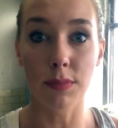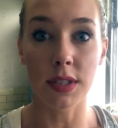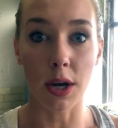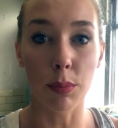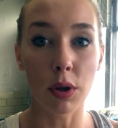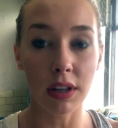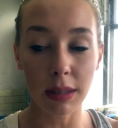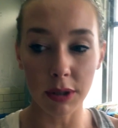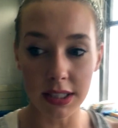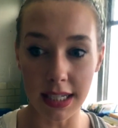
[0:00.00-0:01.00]
So pulling
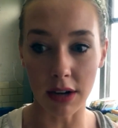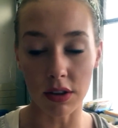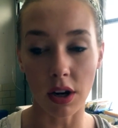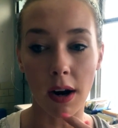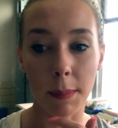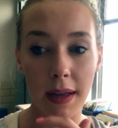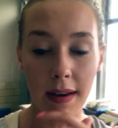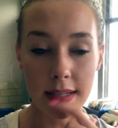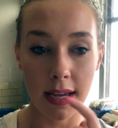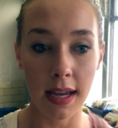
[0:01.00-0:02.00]
the books down to the
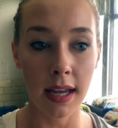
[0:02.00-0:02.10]
carpet,